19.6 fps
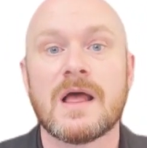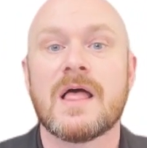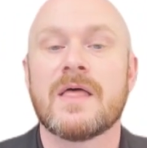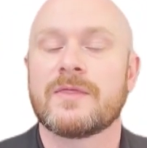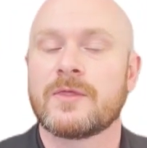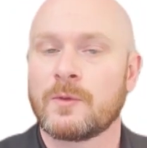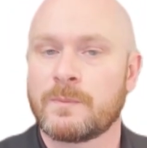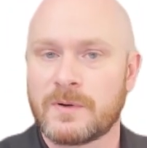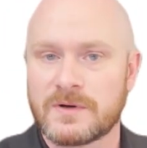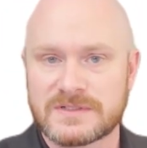They'll
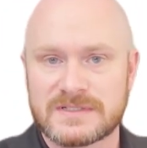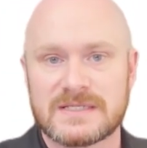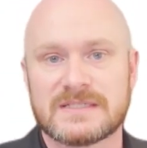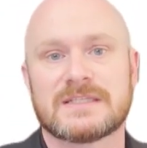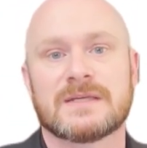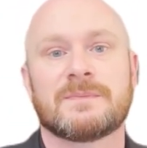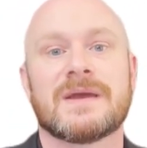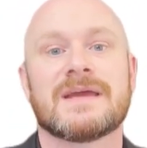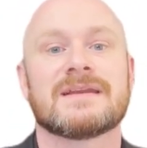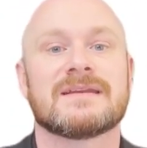
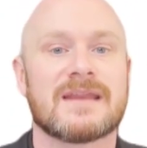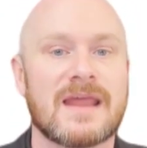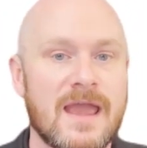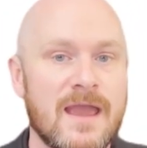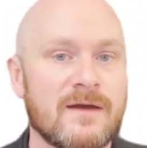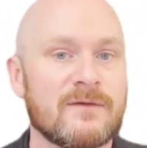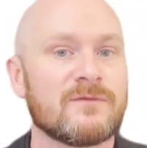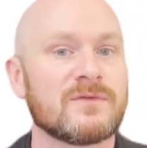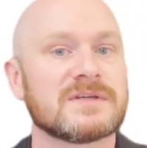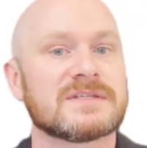participate in
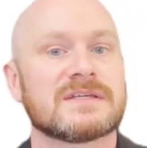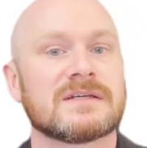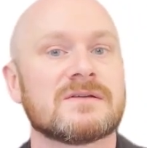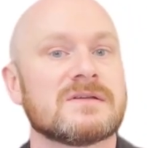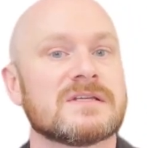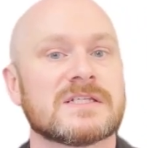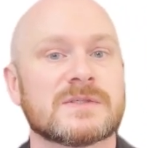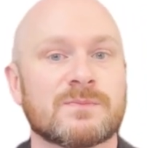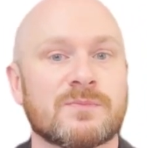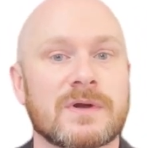every single
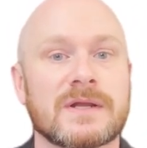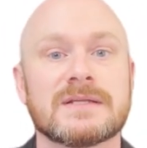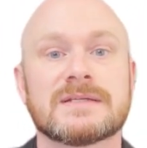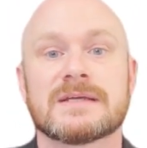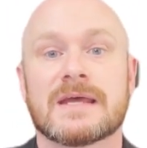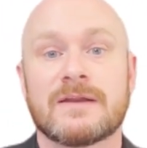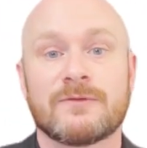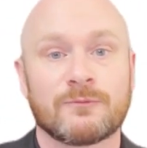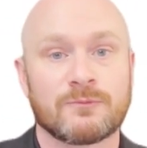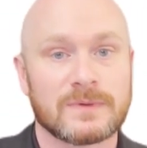sprint
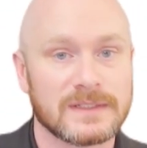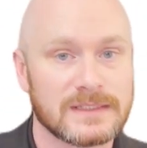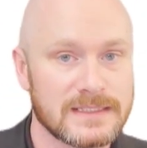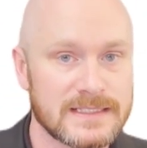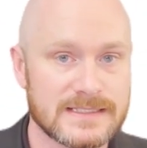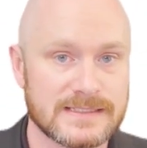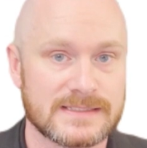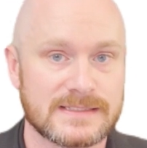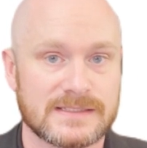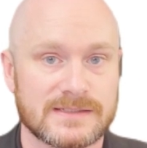and
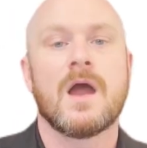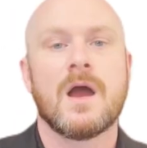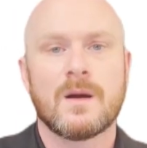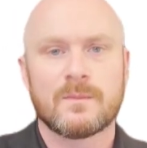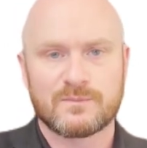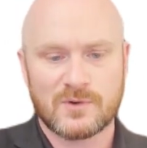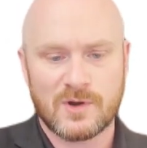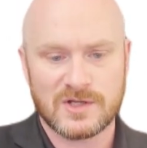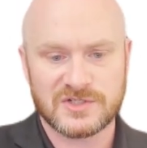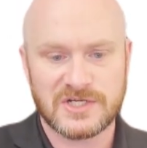release.
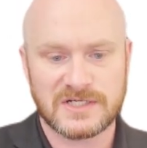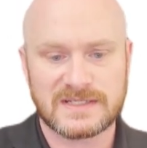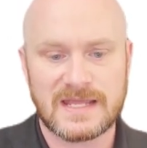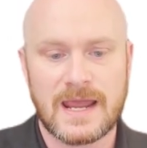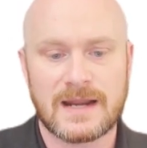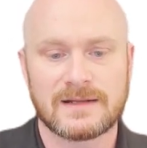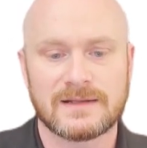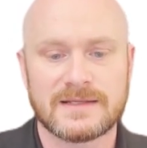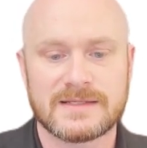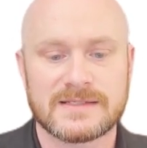Project
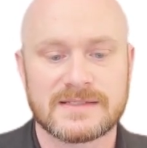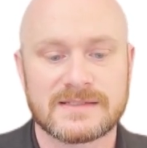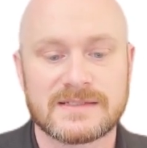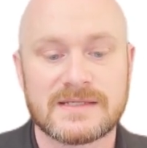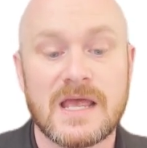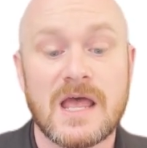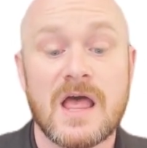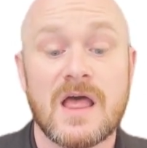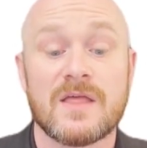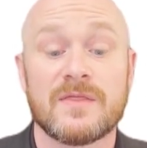analysts,
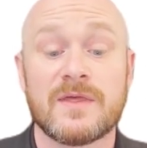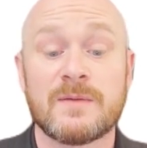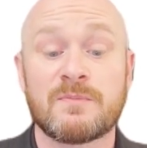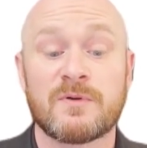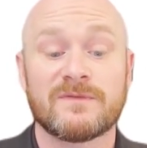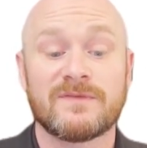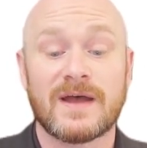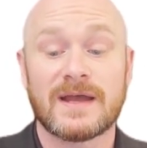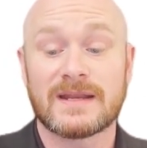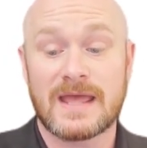they
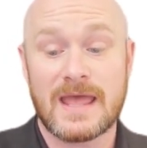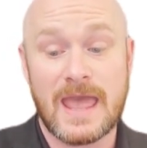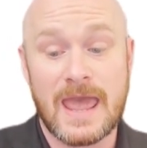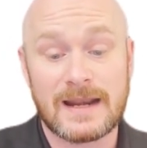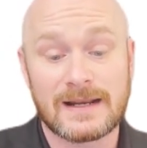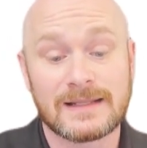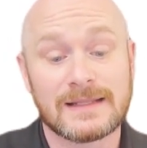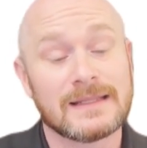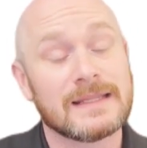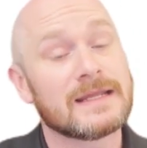provide
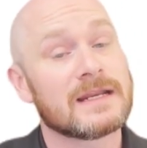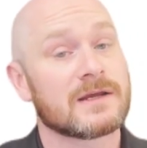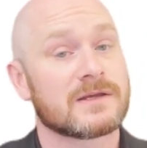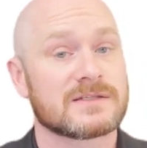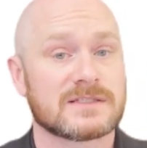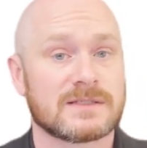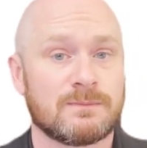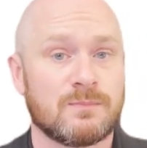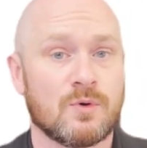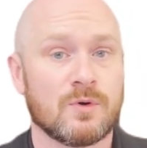analytics
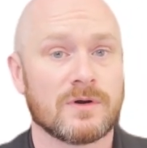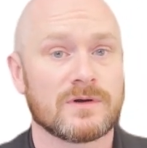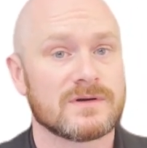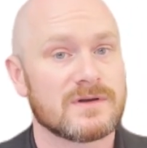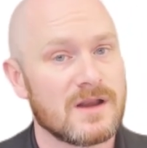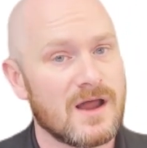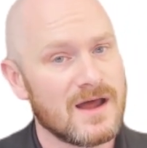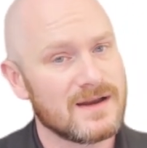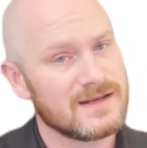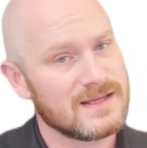support,
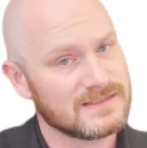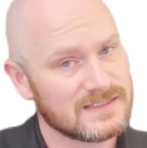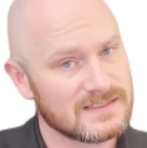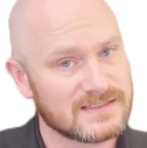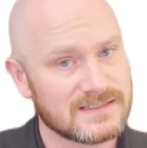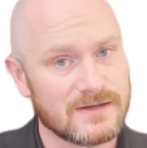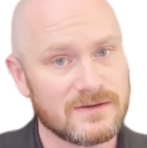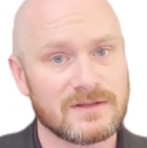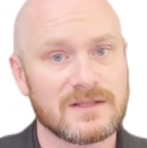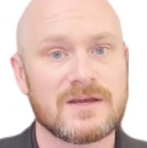not
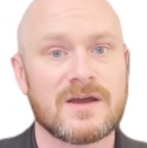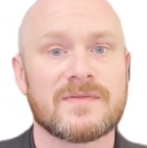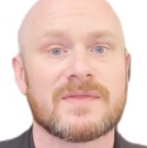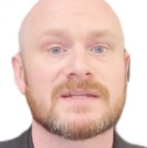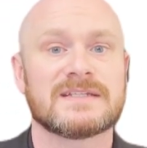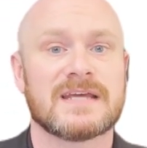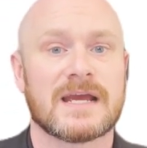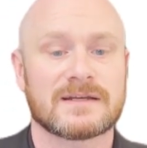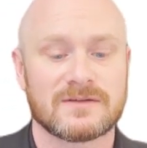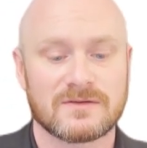necessarily on the
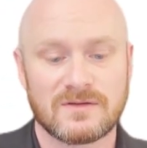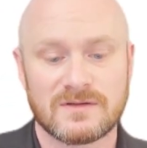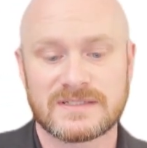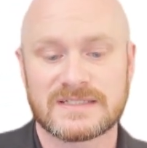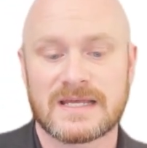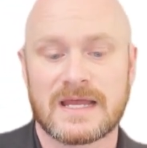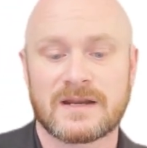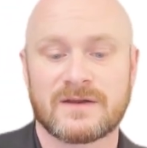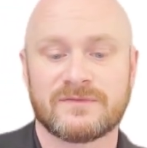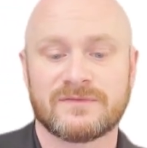technical
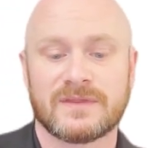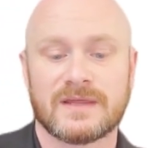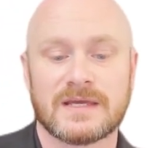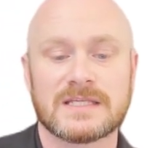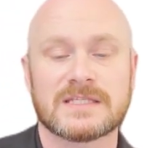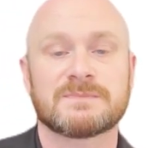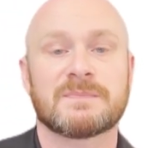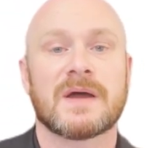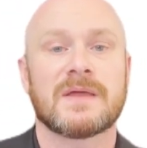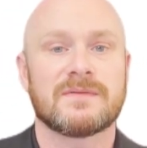side of things,
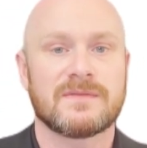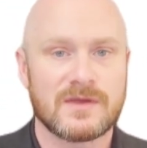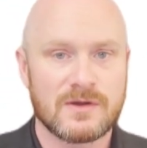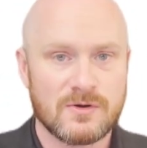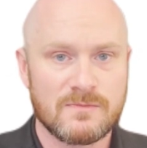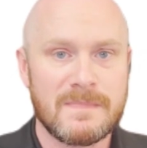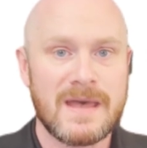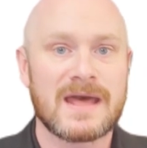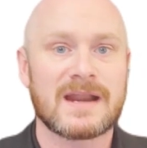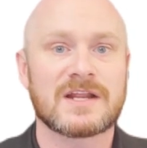but they're
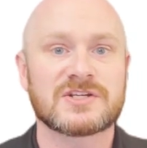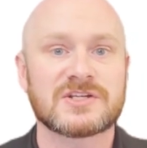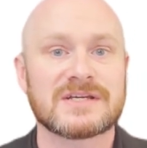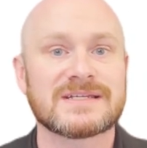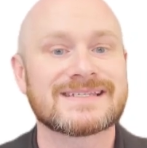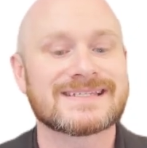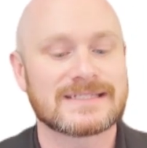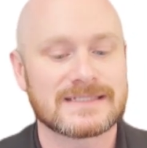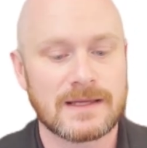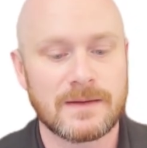managing
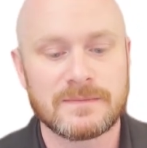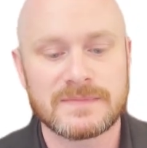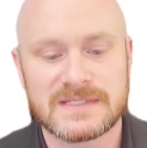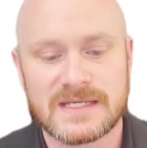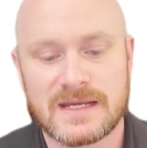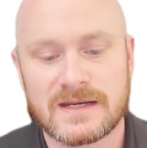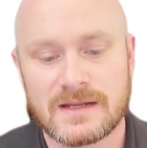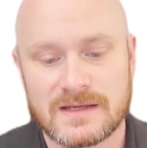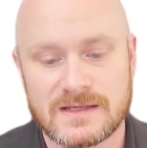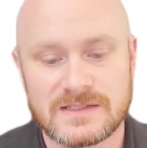some
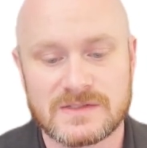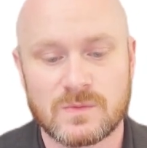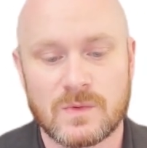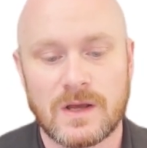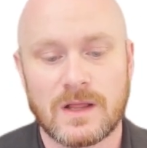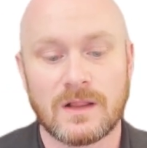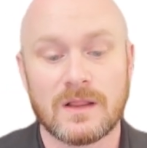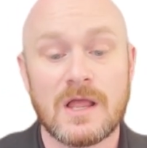data as well.